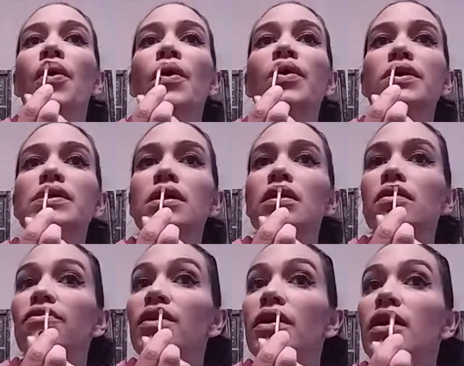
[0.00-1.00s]
we're starting
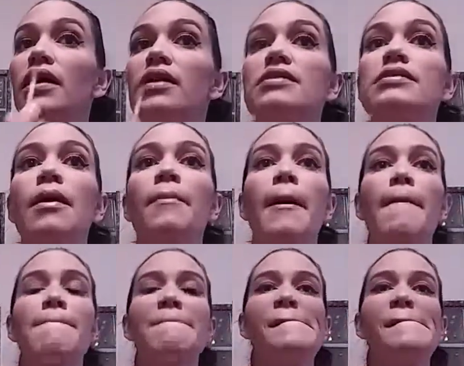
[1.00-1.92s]
to feel like it's summer.